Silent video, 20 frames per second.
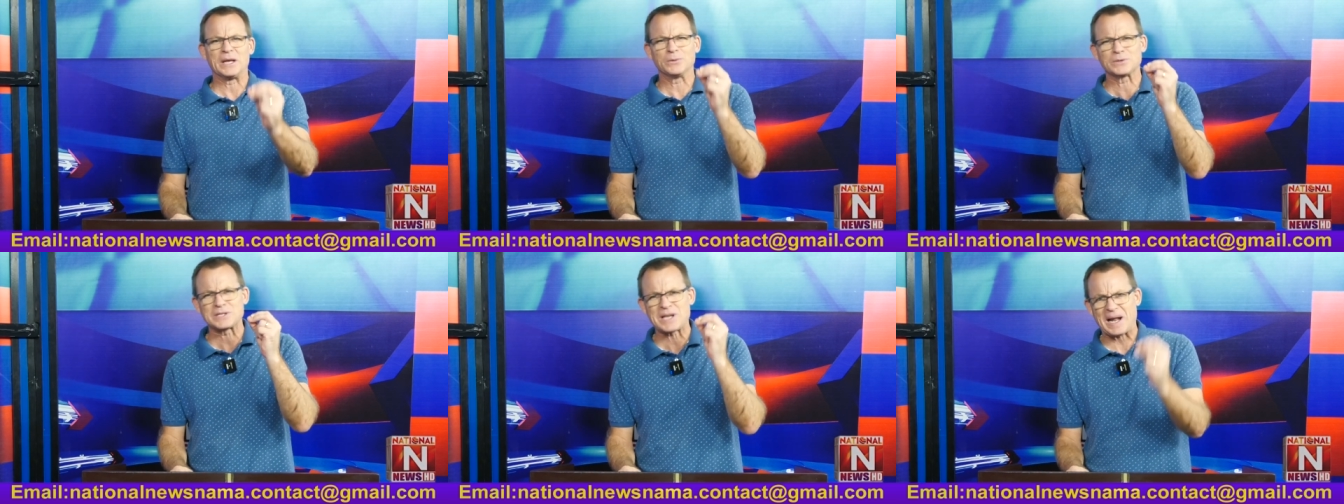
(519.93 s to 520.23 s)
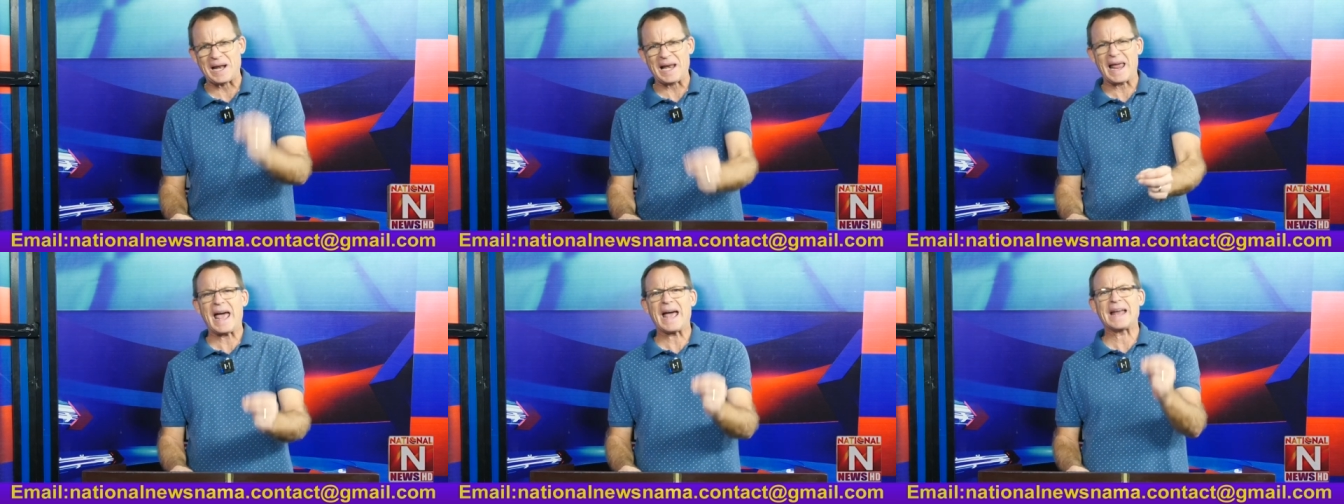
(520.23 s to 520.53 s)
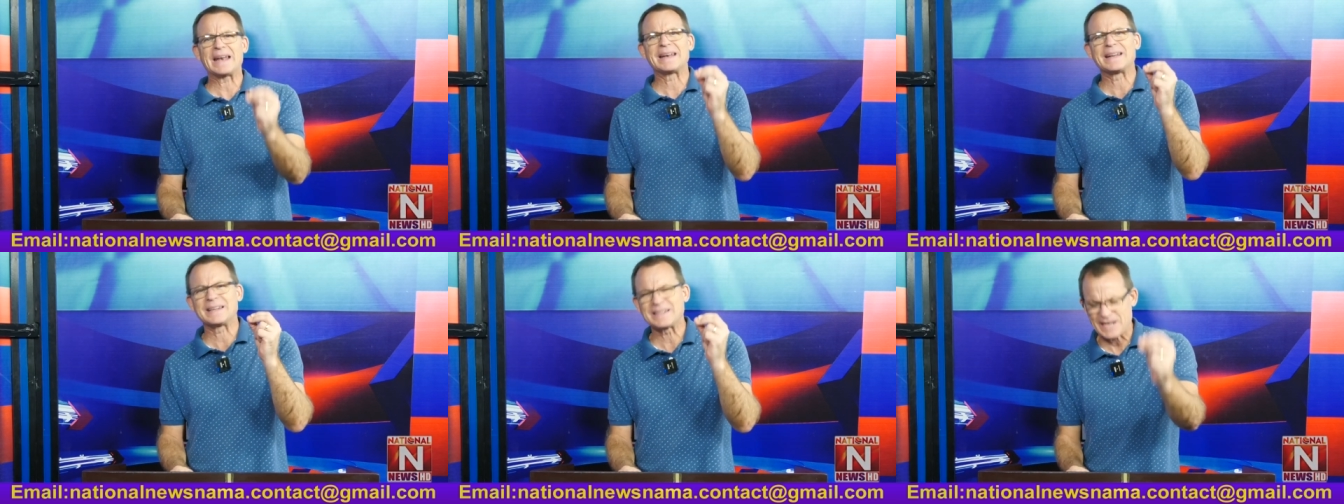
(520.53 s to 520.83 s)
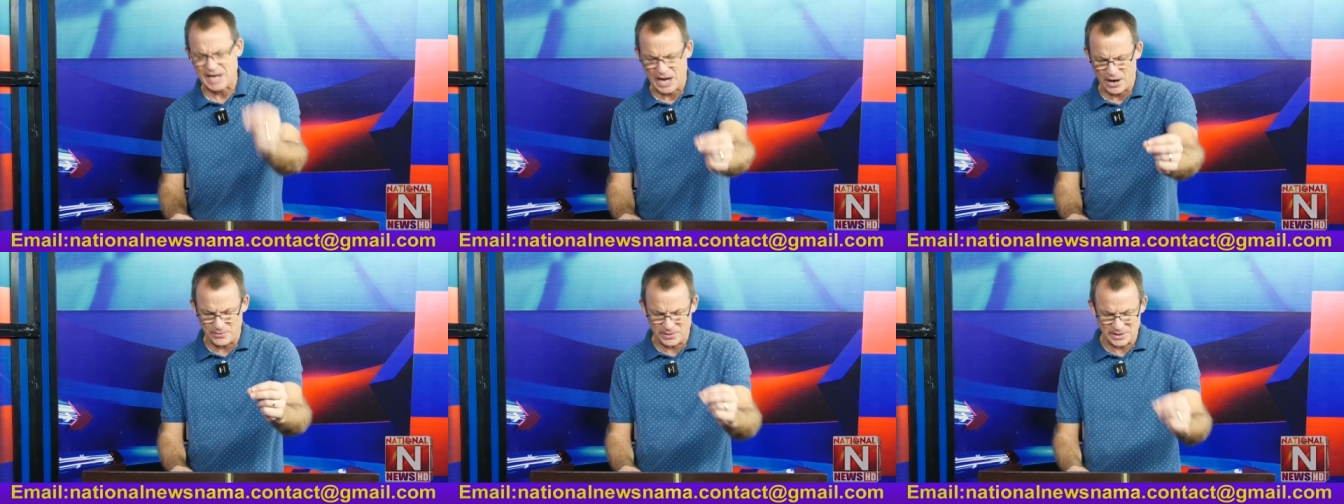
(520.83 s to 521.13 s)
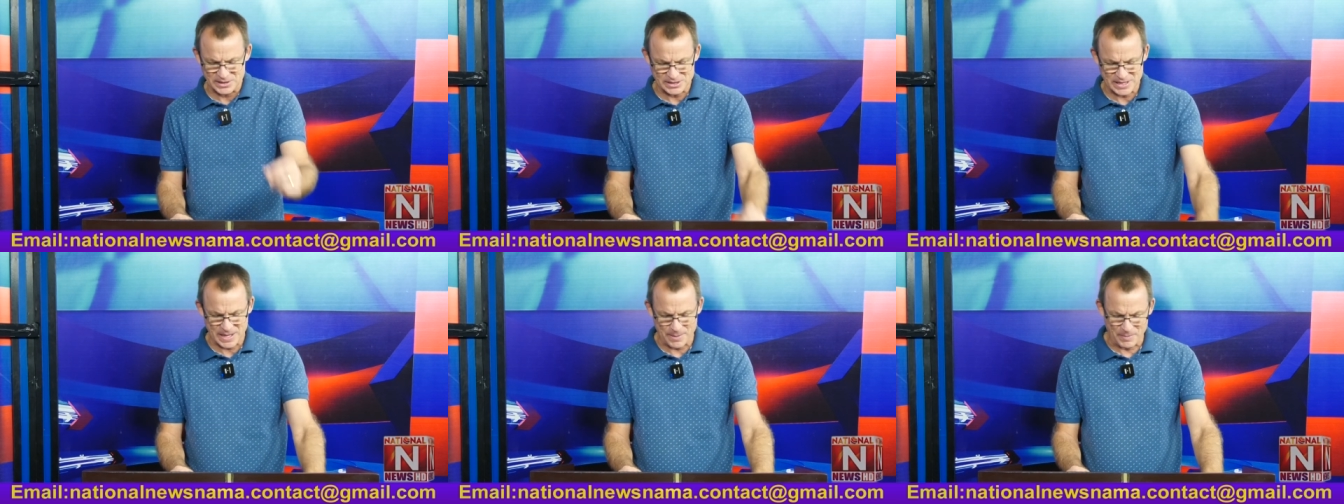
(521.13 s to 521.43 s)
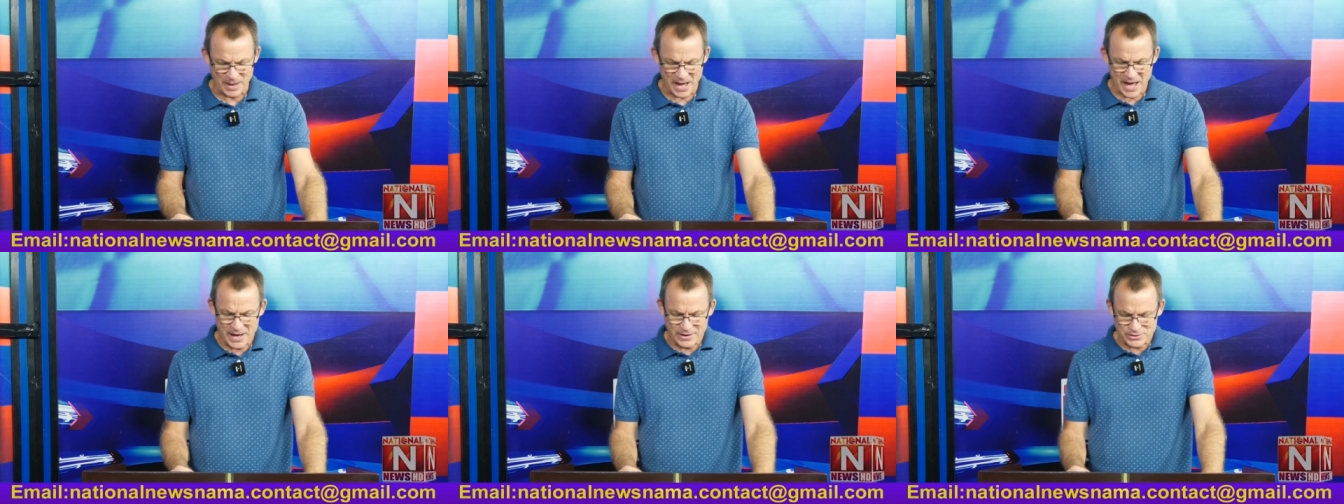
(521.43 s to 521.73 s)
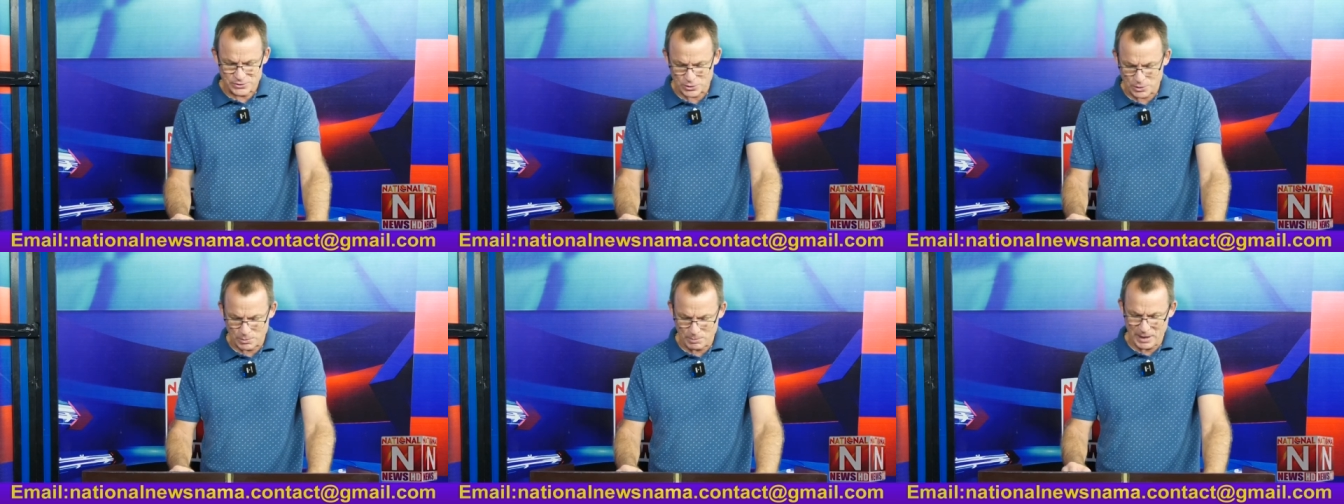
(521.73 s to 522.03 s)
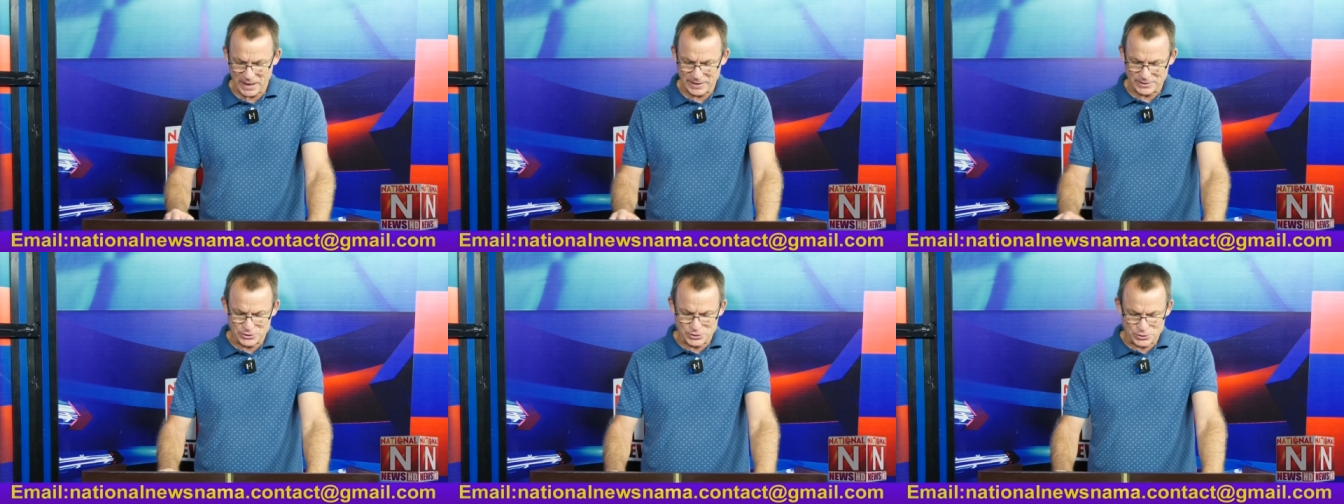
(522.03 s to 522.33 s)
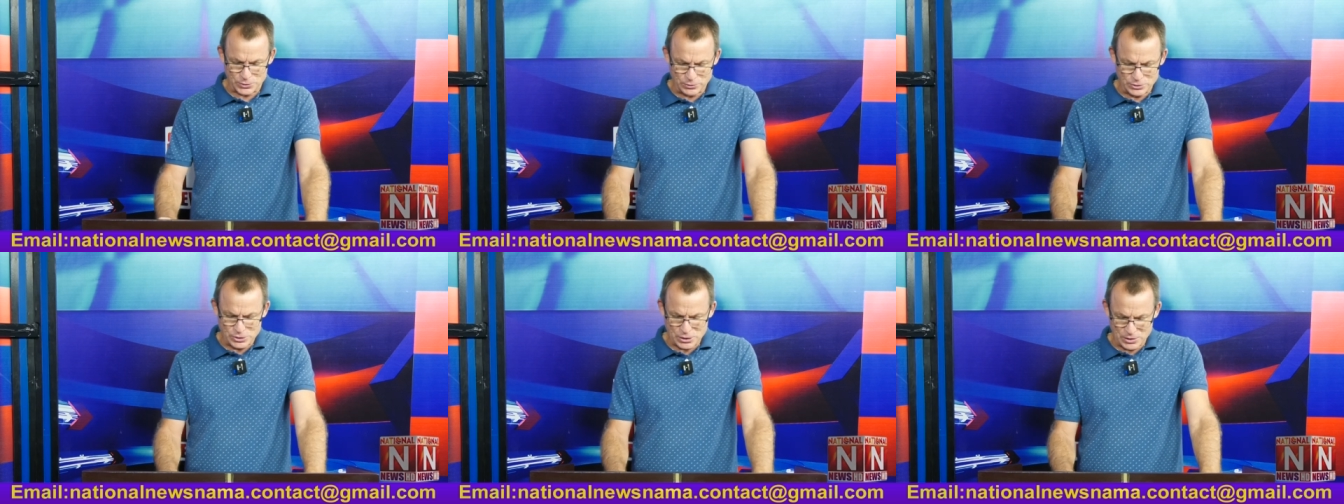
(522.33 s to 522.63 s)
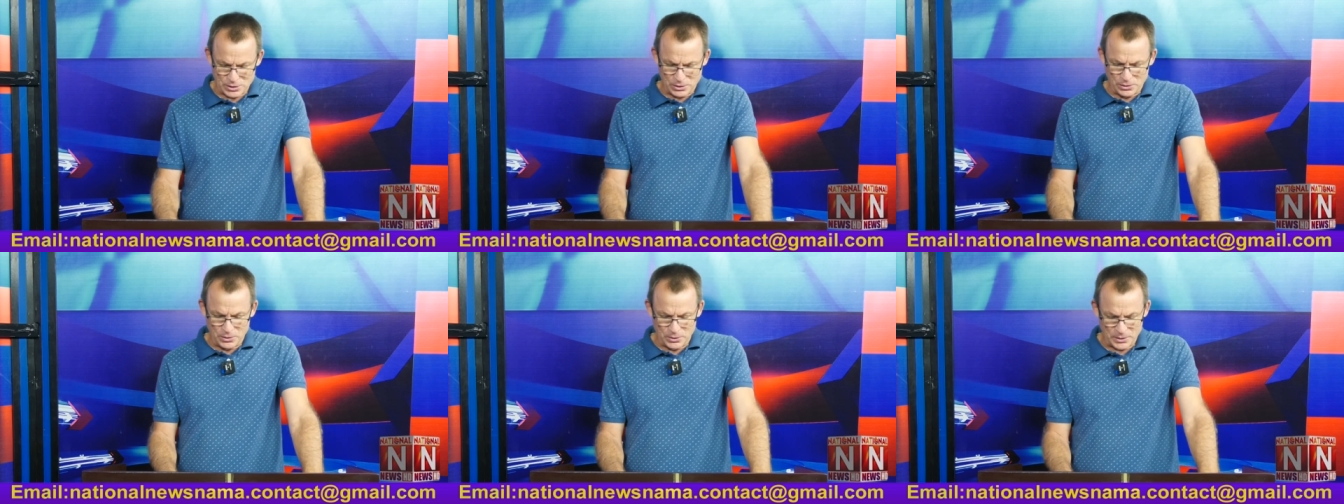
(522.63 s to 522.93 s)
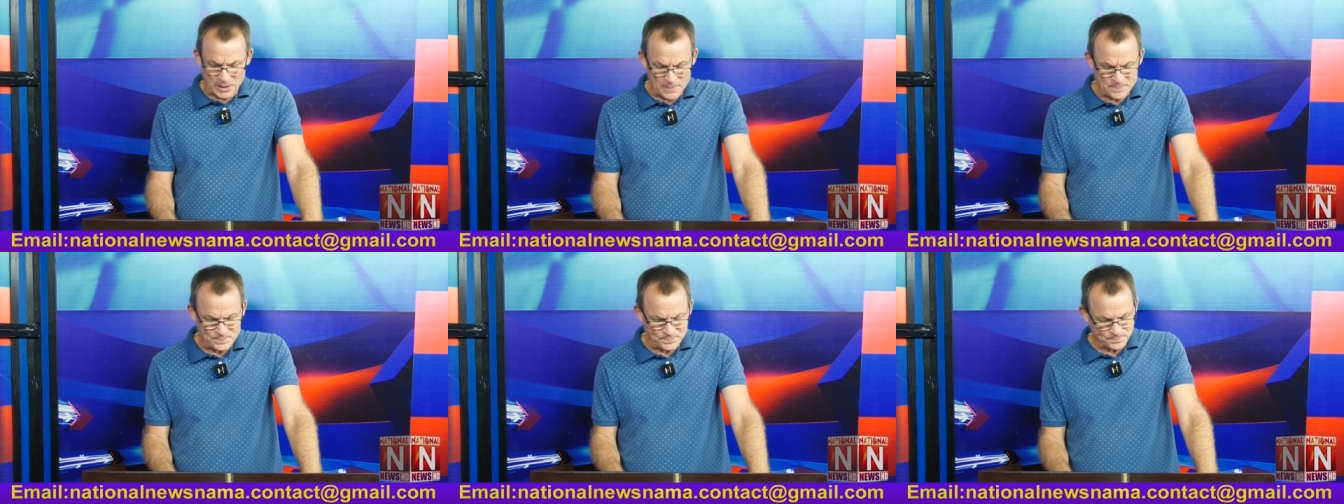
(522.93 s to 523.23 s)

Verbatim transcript: He was glad and encouraged them to remain true to the Lord.